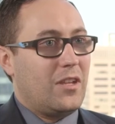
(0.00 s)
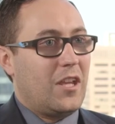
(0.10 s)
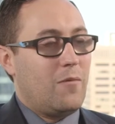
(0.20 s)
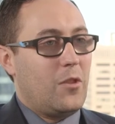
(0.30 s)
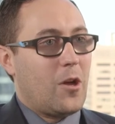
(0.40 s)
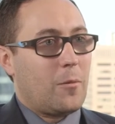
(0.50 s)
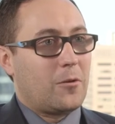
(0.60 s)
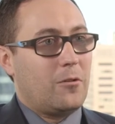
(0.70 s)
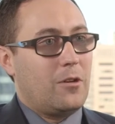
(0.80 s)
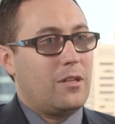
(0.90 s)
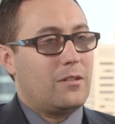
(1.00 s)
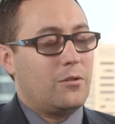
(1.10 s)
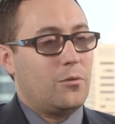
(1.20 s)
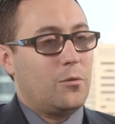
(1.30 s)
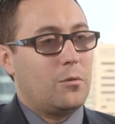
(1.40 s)
It gave me the opportunity
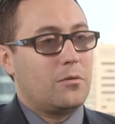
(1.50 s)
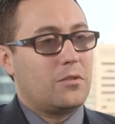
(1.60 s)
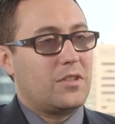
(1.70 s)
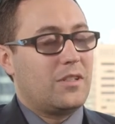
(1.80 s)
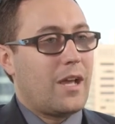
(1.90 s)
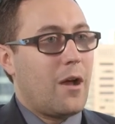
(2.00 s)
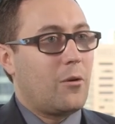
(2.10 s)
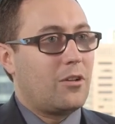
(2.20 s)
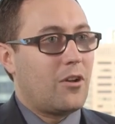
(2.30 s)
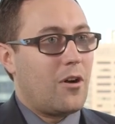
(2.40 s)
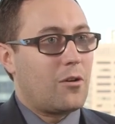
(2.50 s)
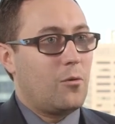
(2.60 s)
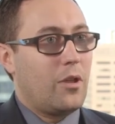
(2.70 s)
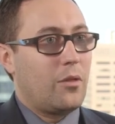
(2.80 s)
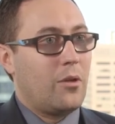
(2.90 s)
to sit down and talk
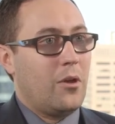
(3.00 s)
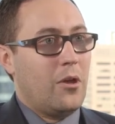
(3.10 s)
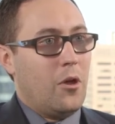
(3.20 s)
with